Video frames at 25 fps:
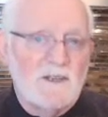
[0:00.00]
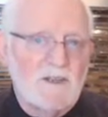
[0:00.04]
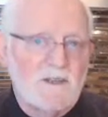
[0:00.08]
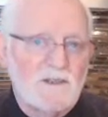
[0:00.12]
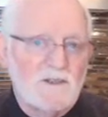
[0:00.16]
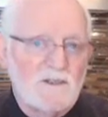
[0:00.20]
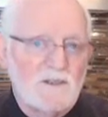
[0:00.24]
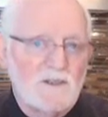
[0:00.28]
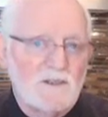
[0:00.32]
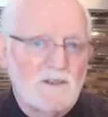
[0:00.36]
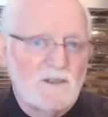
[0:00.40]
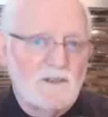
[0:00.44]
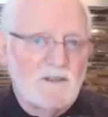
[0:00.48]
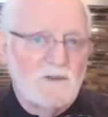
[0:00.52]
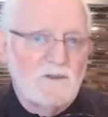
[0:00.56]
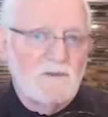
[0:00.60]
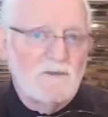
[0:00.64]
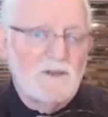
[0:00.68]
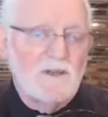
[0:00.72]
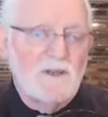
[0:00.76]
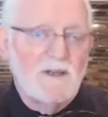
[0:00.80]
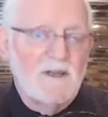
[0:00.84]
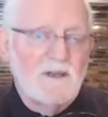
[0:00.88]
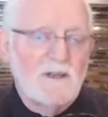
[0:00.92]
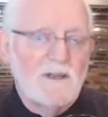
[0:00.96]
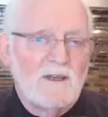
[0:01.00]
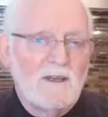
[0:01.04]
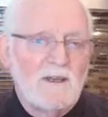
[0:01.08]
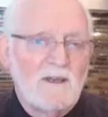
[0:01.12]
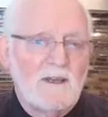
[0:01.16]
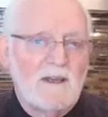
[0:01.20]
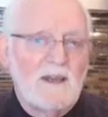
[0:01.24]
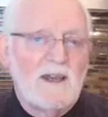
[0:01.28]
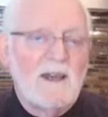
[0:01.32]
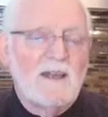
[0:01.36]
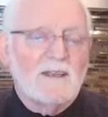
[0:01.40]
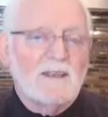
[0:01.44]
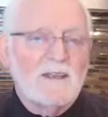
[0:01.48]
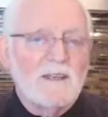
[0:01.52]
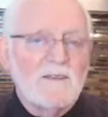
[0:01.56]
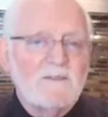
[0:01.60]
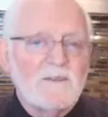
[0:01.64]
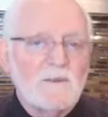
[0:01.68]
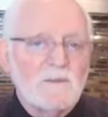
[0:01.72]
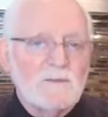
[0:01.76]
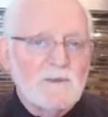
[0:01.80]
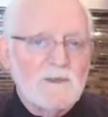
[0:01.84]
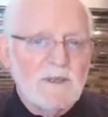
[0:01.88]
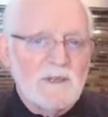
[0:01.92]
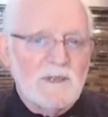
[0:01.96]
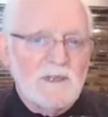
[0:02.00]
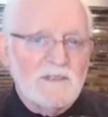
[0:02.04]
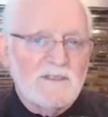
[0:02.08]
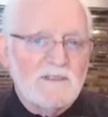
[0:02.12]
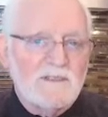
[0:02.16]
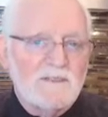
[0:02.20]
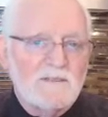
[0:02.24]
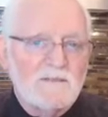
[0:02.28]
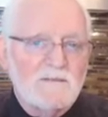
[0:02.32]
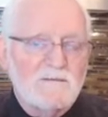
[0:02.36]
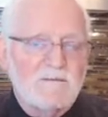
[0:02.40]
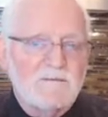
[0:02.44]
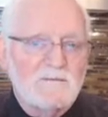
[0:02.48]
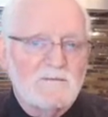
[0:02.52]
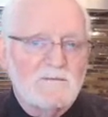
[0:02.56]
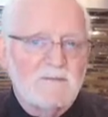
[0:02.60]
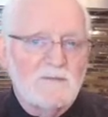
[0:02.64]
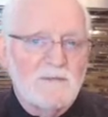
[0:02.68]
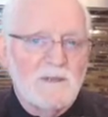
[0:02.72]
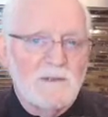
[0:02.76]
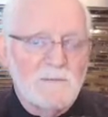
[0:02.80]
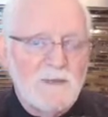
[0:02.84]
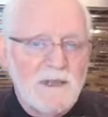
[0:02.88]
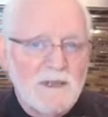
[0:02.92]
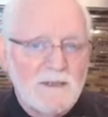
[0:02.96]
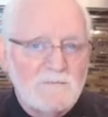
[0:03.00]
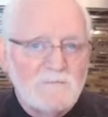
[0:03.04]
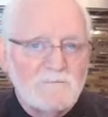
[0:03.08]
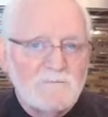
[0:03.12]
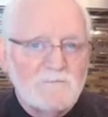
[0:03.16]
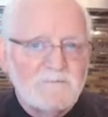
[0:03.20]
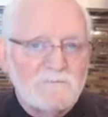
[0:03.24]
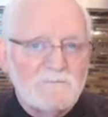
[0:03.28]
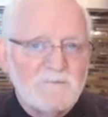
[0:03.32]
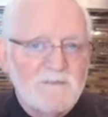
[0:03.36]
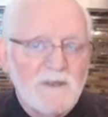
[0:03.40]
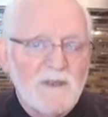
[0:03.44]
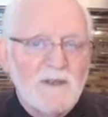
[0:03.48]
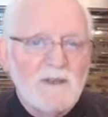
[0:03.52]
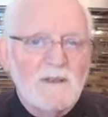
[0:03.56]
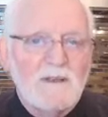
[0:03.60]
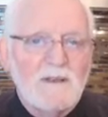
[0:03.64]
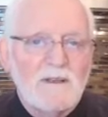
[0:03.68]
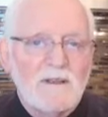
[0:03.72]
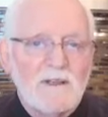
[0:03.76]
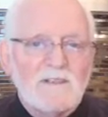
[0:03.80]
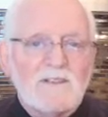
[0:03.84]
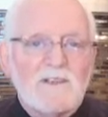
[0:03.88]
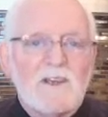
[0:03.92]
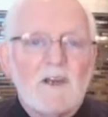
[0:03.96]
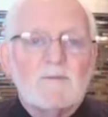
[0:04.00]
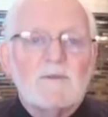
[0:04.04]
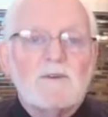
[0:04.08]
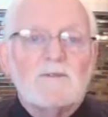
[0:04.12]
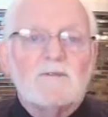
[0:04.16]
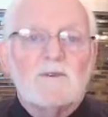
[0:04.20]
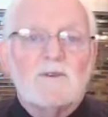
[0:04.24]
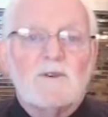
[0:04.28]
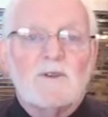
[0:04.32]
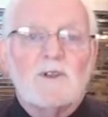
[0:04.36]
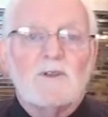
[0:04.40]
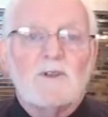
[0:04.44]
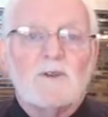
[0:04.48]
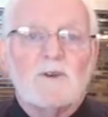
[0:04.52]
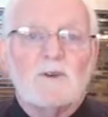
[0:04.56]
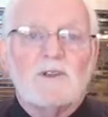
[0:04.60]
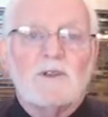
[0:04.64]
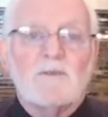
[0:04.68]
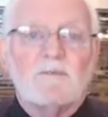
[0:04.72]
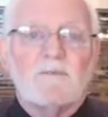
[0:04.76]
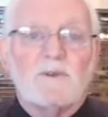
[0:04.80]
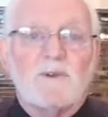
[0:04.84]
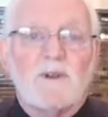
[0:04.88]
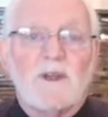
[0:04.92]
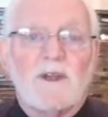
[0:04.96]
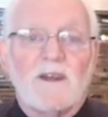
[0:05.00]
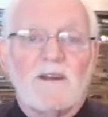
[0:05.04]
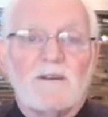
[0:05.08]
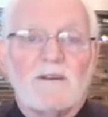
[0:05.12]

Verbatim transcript: unto you and give you peace. Amen. Let's go before the Lord in prayer.